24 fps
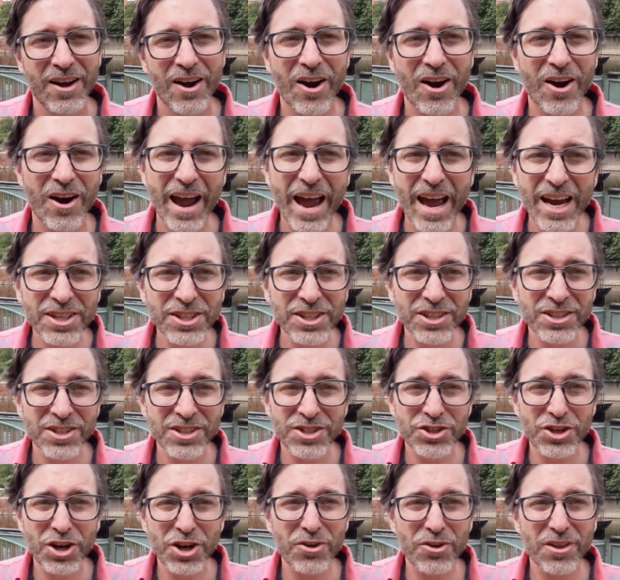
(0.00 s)
Our
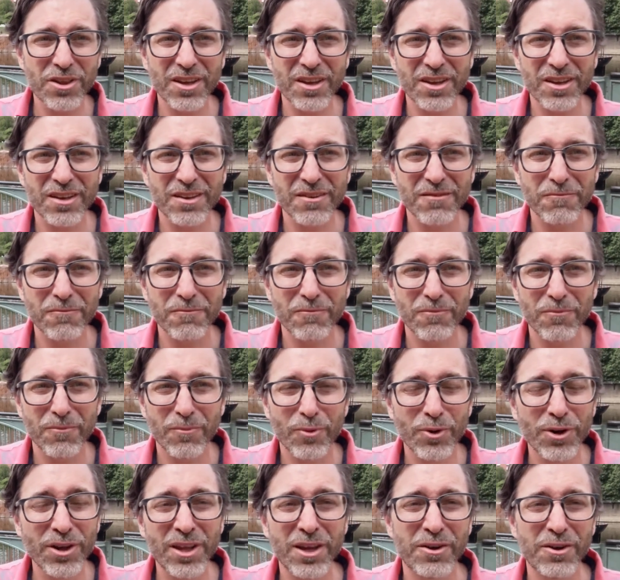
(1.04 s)
actions show that
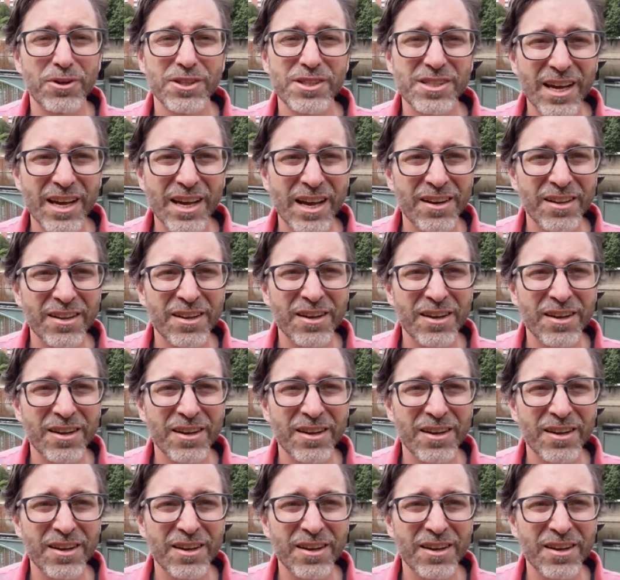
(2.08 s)
really what's down